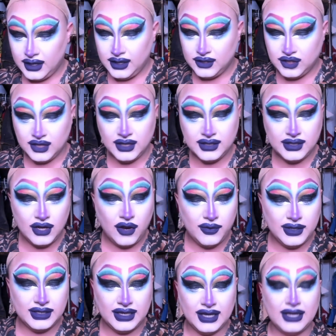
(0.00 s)
She doesn't
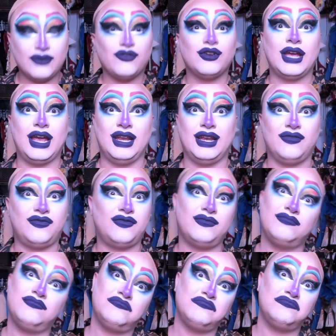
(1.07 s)
always get it creative.
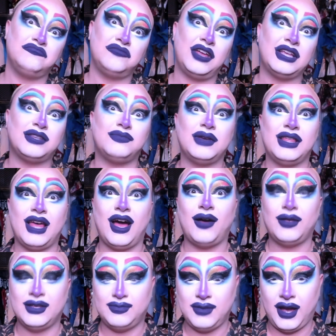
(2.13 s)
Let's be
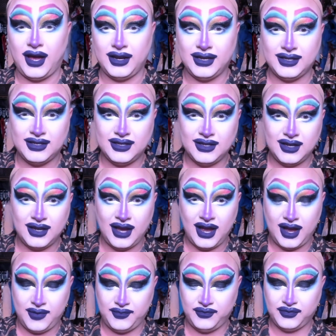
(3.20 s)
honest.
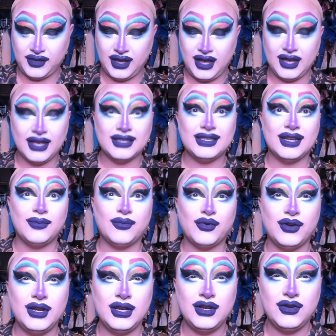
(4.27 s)
Like I said, I'm
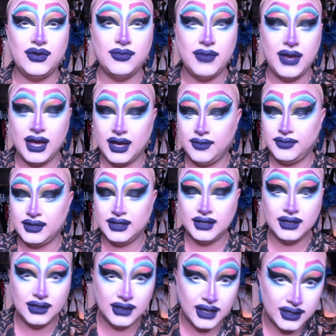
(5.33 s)
pretty new to makeup
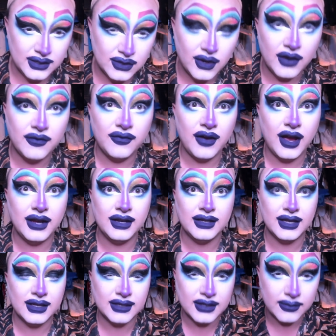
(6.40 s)
still, and so I find
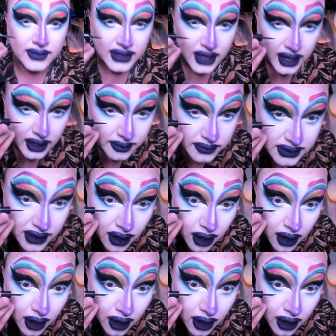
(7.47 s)
that sometimes